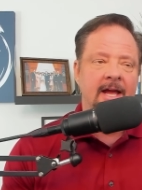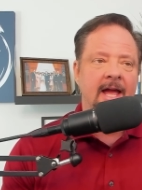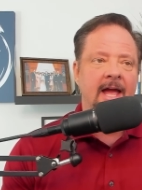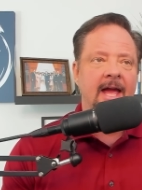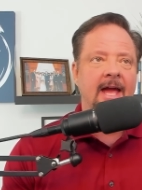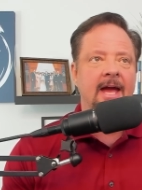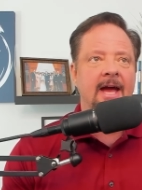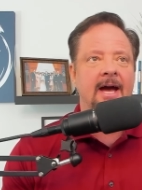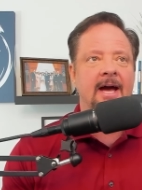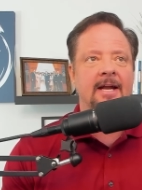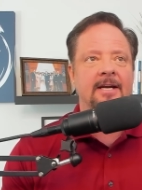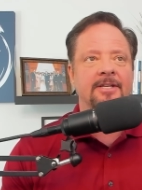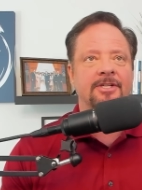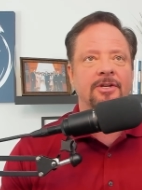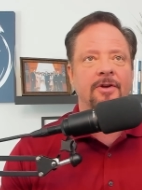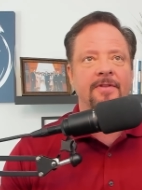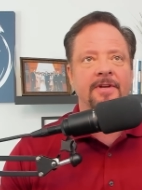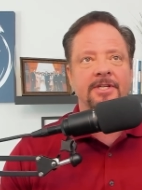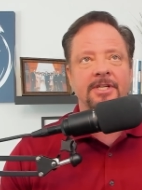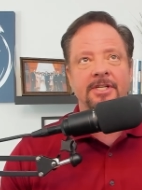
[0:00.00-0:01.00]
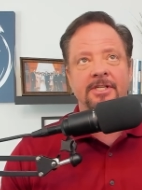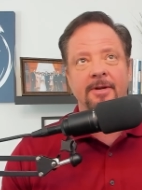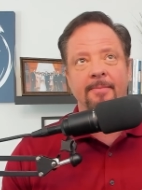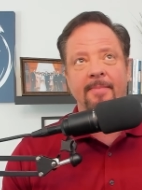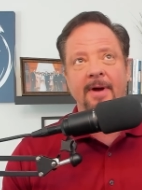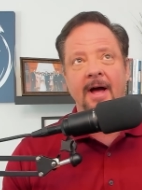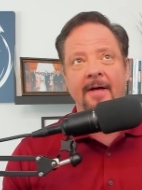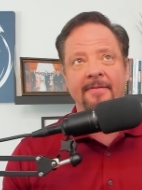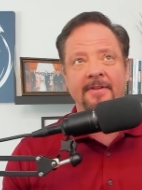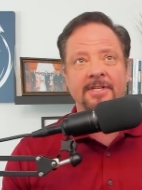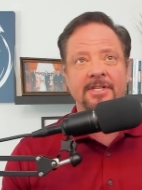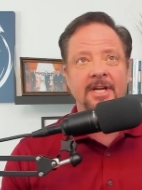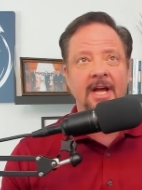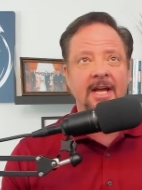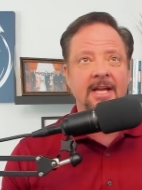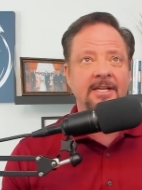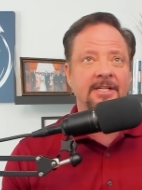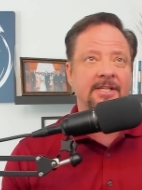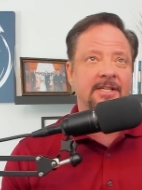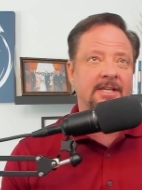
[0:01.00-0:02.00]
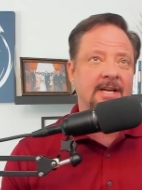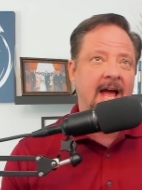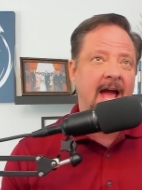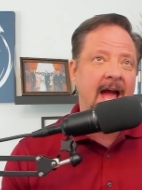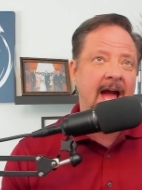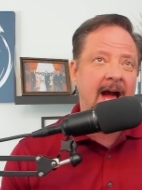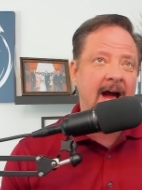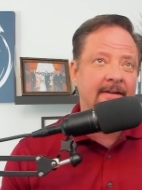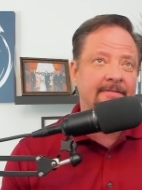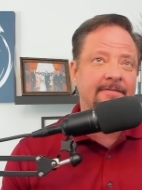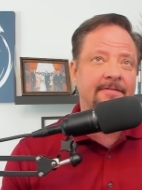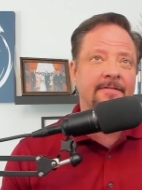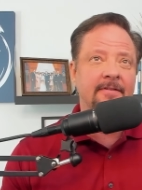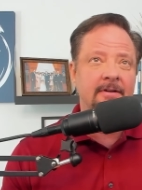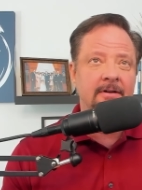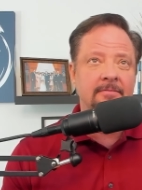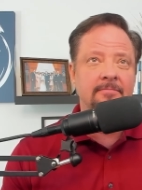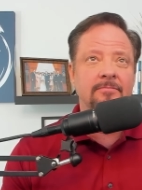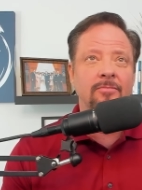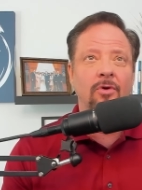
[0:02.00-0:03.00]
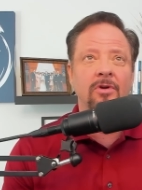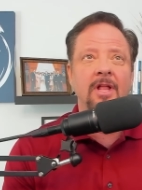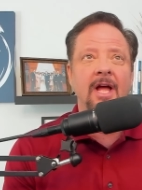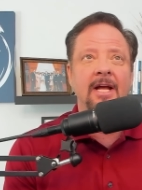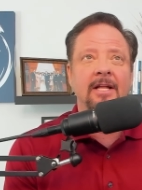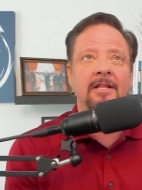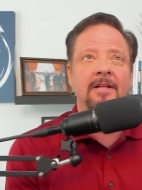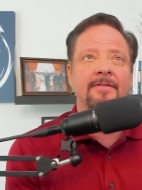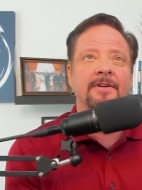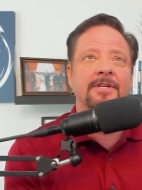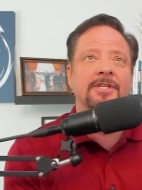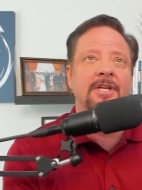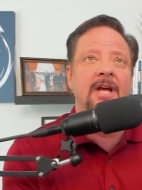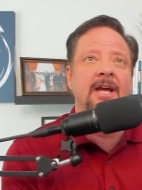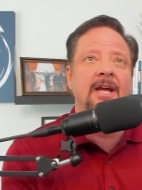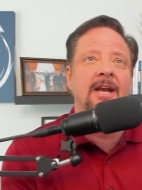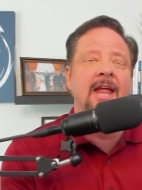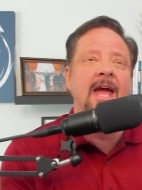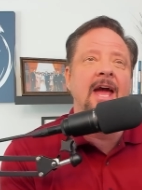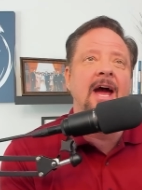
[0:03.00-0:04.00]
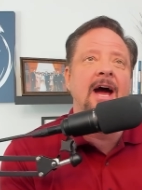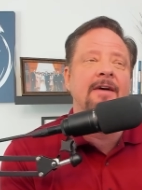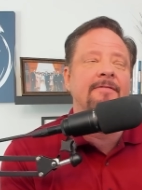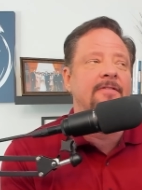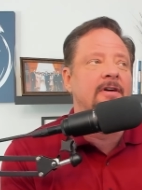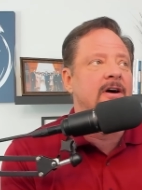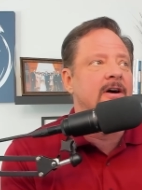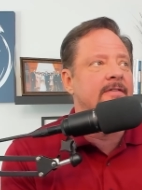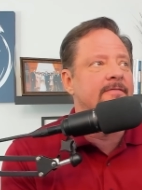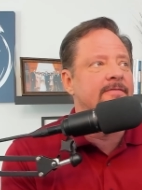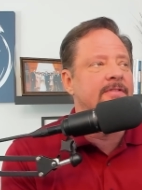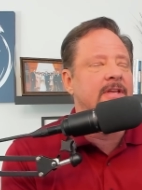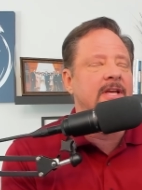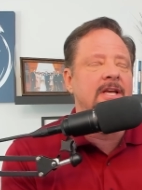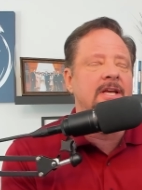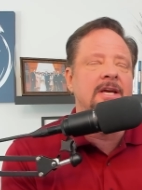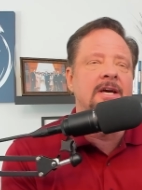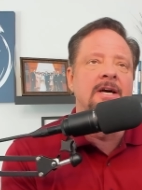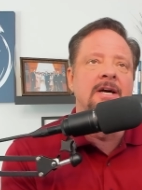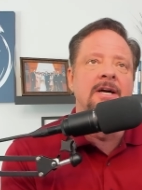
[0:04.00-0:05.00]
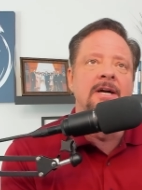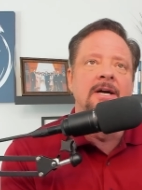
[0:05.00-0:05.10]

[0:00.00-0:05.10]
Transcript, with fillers: And so this is about the second half, more likely the second half of the